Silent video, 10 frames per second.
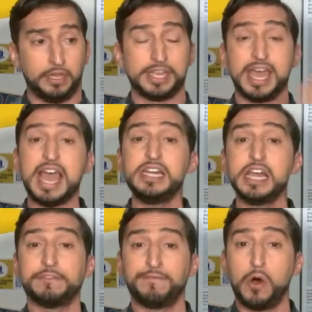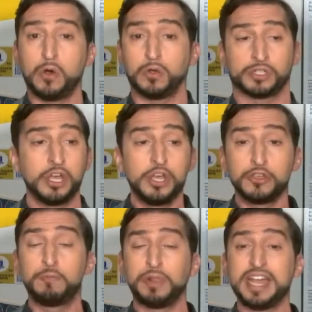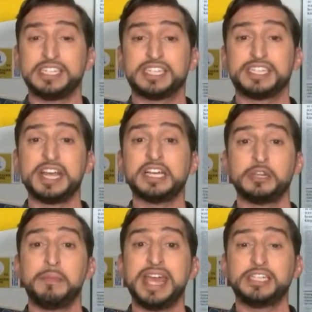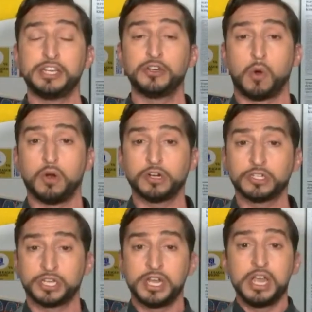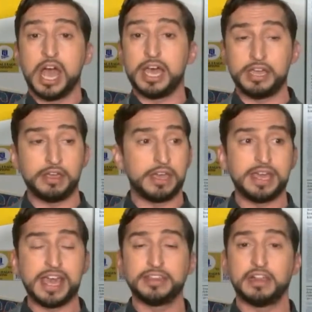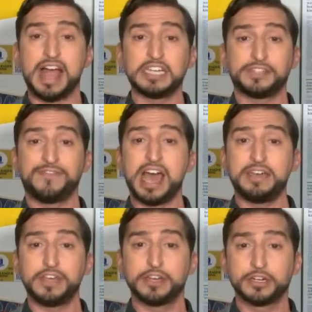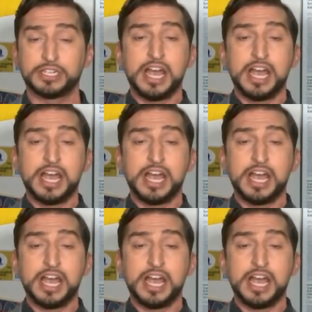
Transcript: Hey, Nick Foles, you played six amazing quarters in the last 5 years.